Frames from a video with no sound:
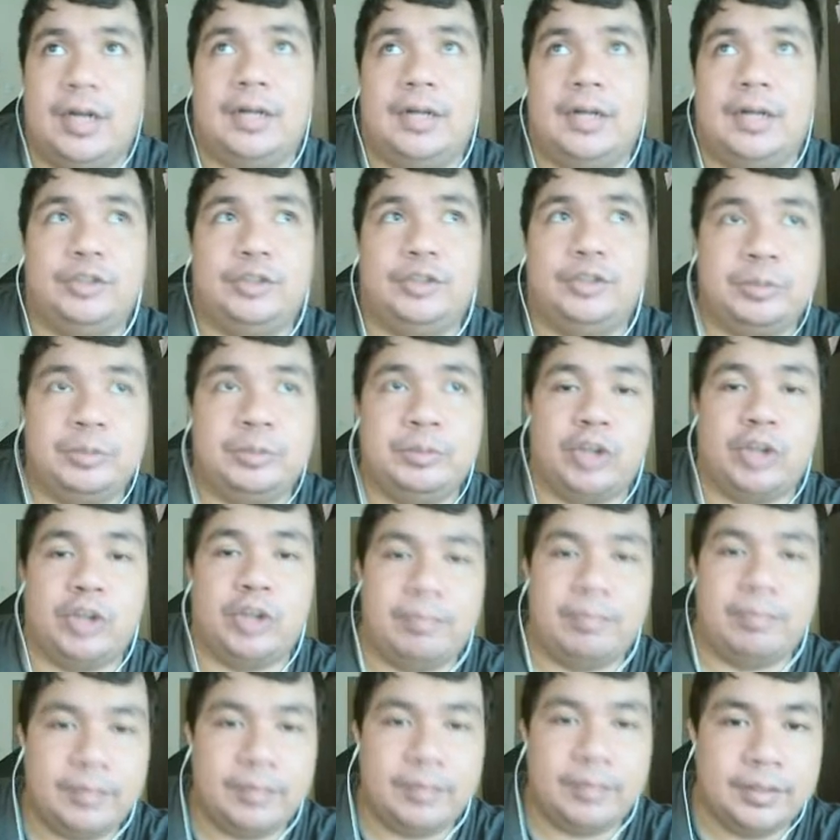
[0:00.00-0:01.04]
trip time.
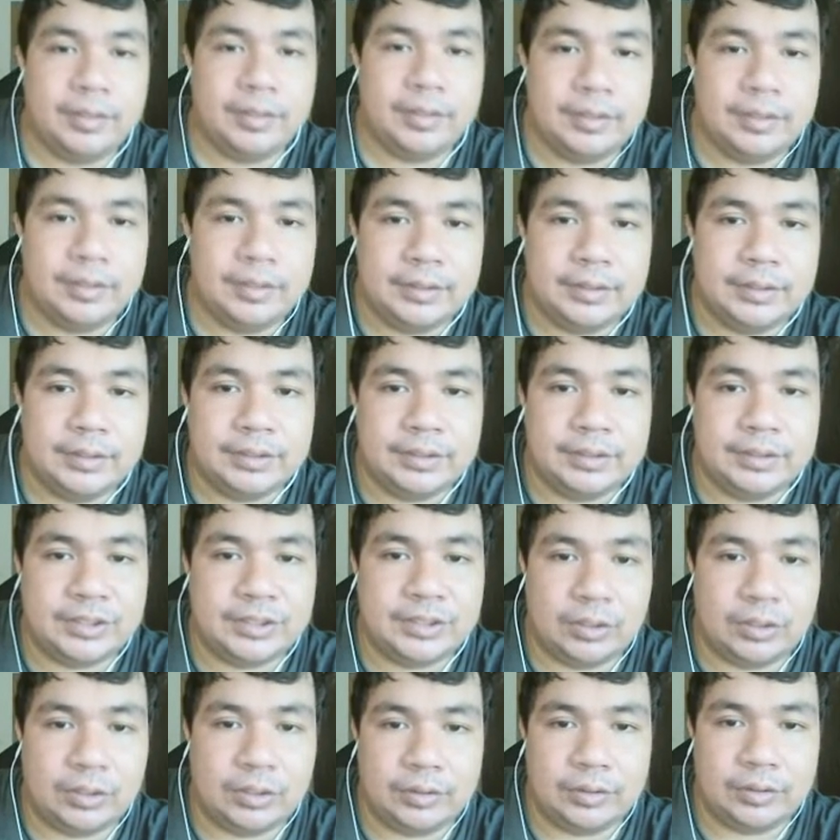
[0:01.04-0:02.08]
So
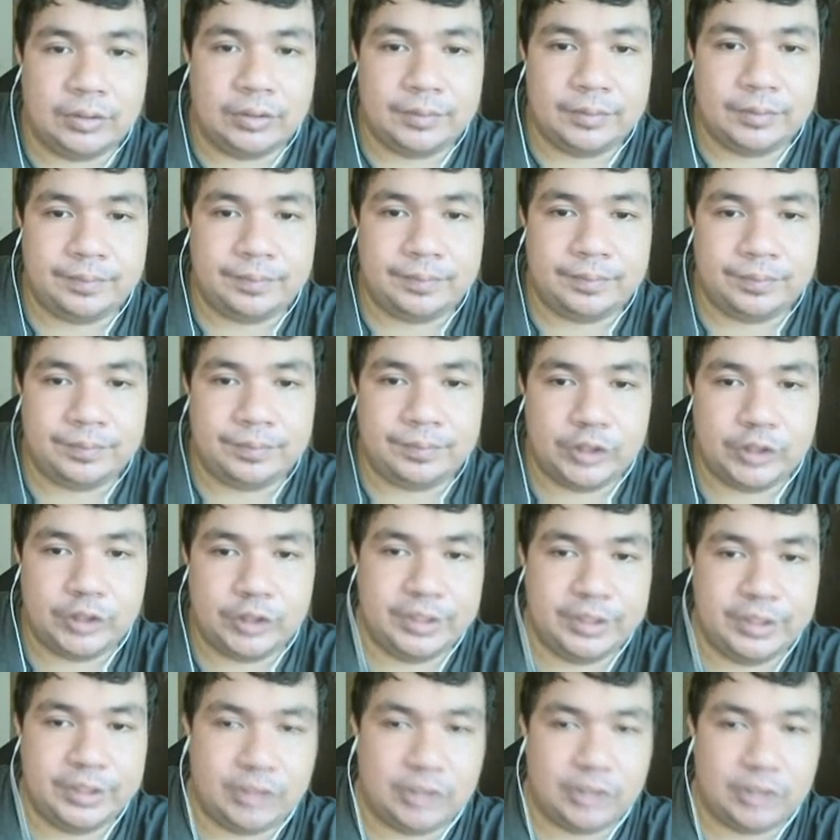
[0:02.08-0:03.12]
journey
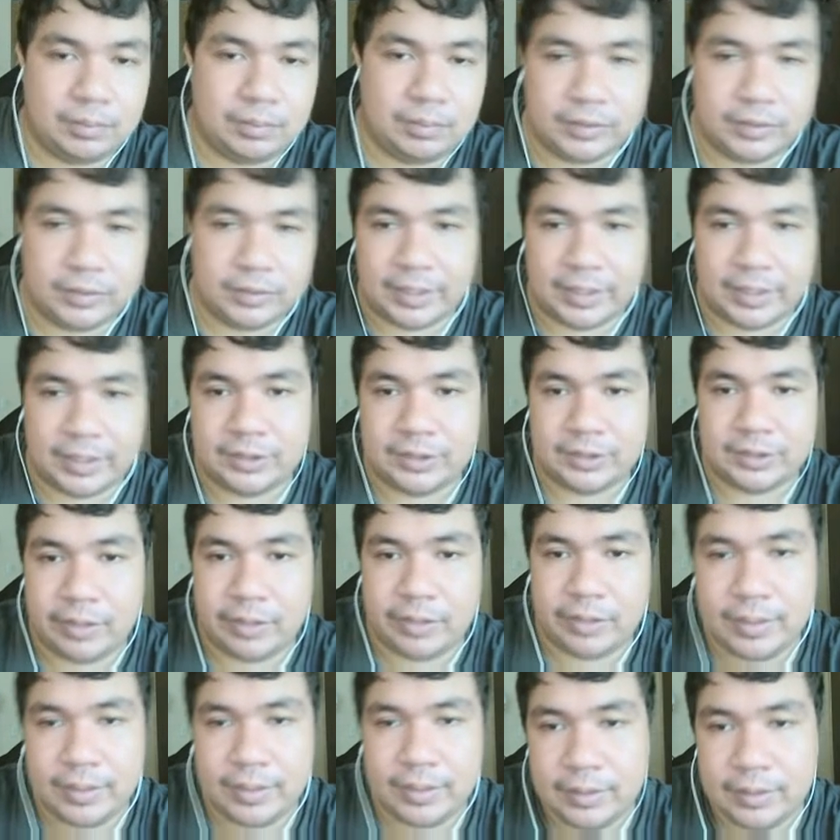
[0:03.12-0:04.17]
time. Okay, sorry.
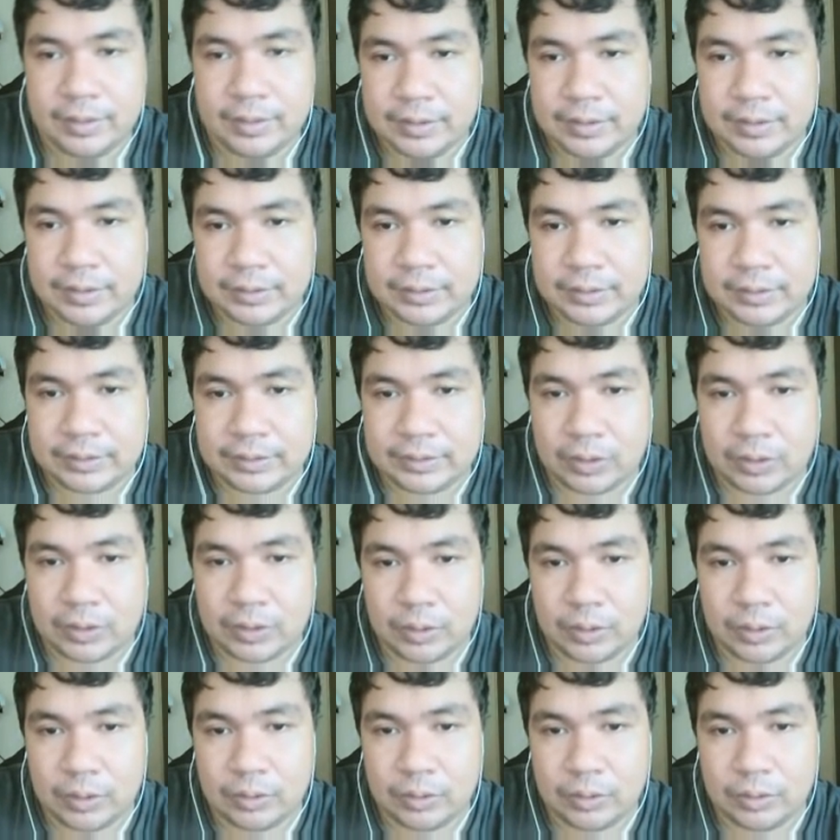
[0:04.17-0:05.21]

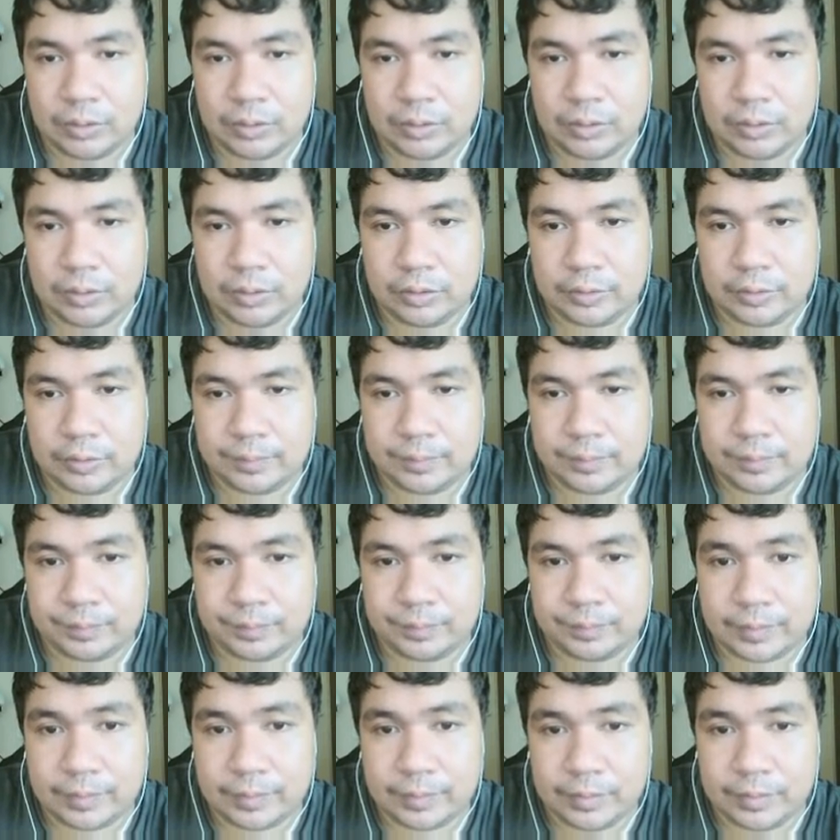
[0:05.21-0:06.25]
So
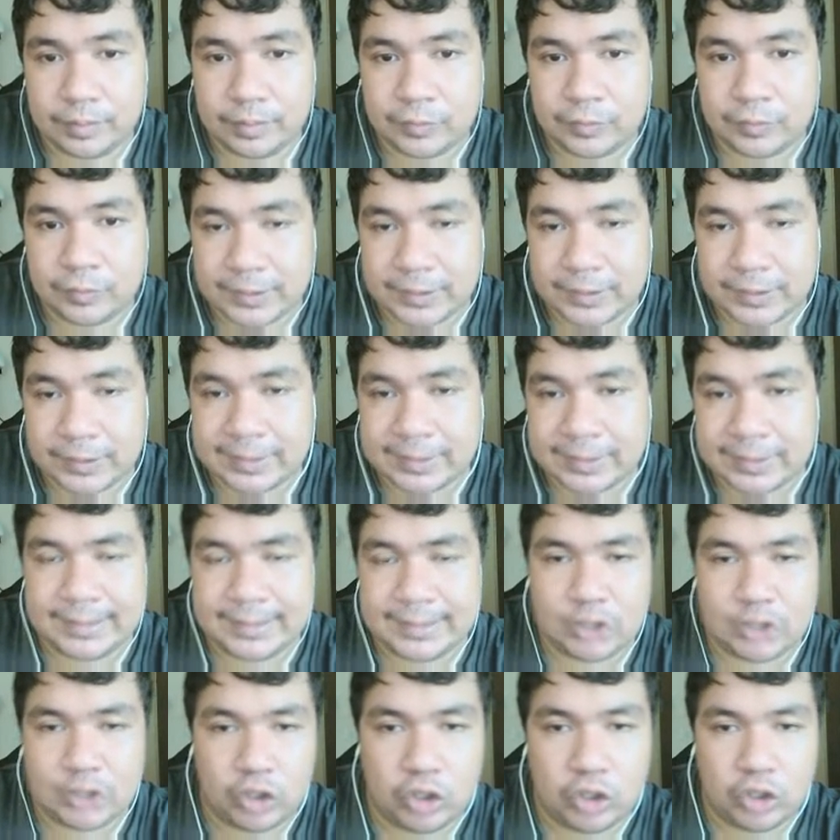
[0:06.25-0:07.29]
for this case,
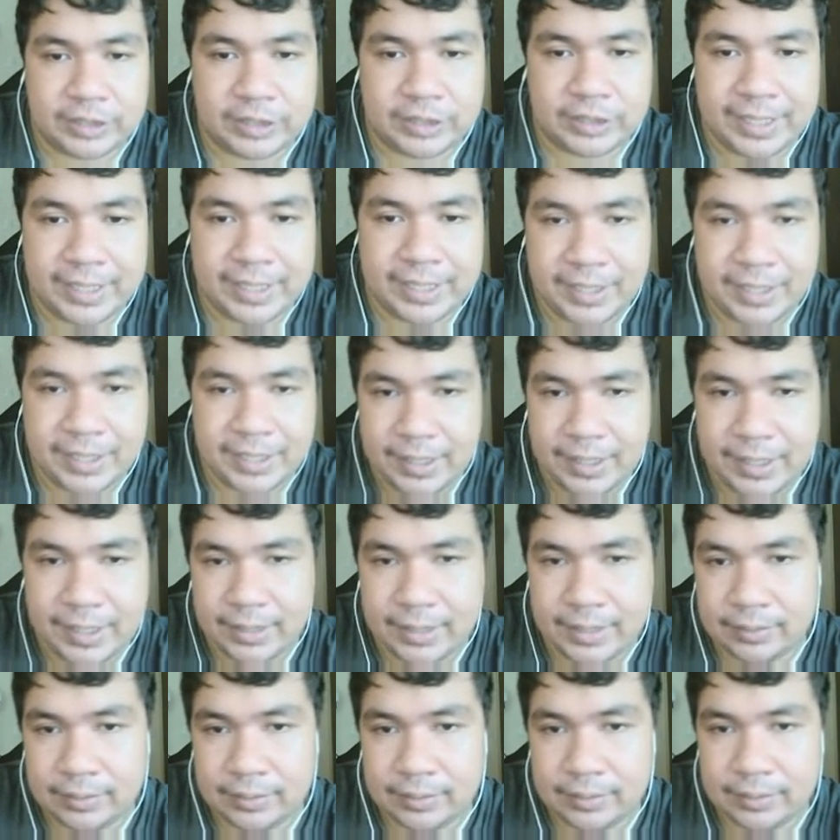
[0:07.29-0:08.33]
I'll take it here.
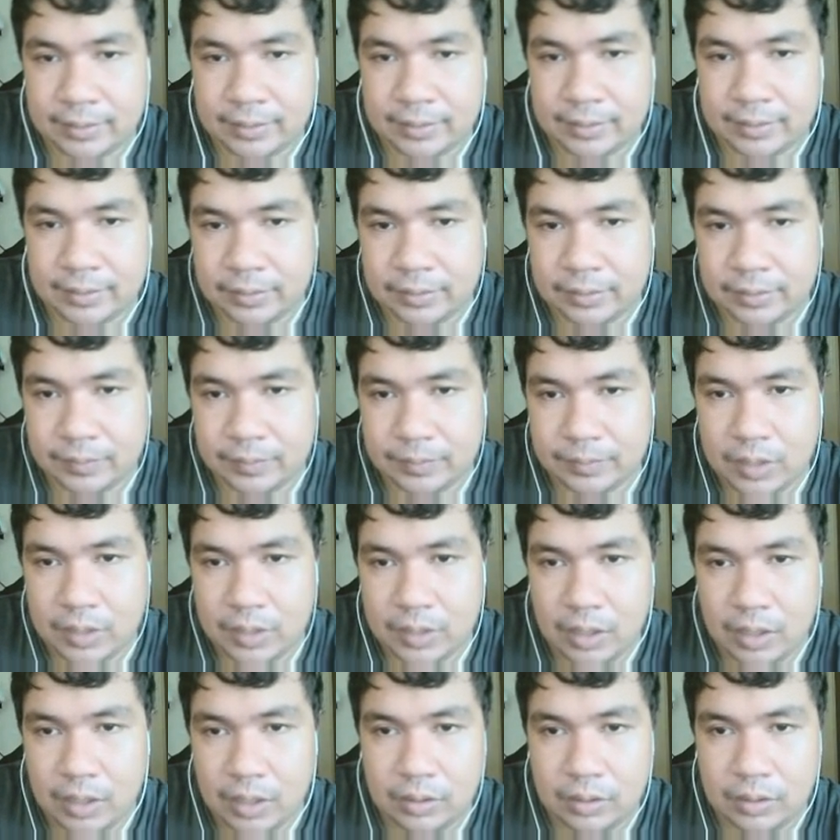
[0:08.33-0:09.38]

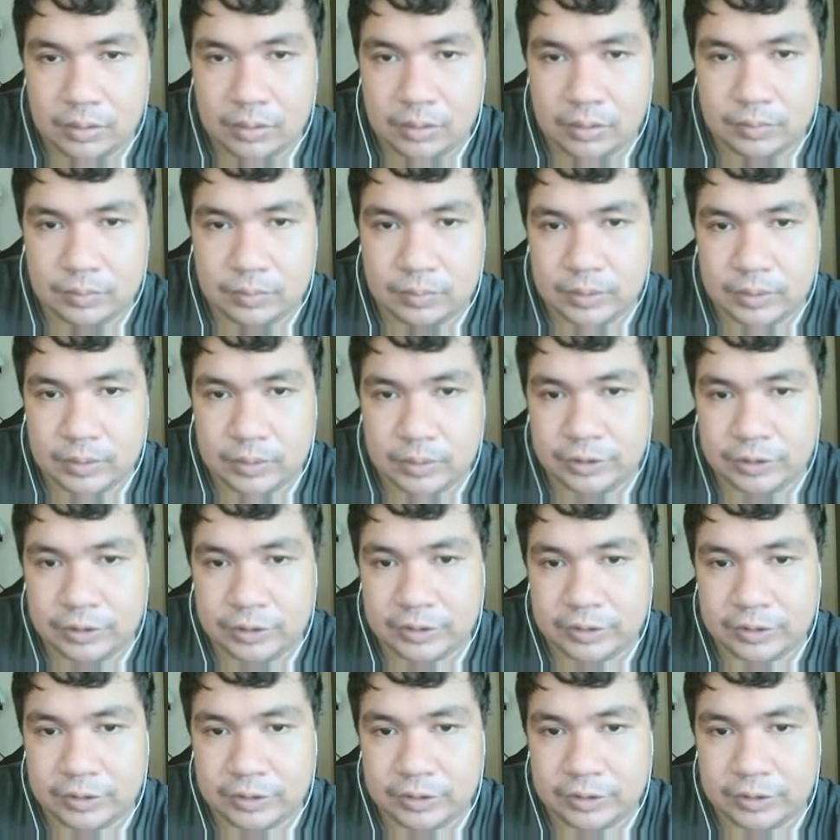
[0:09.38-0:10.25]
I'll introduce this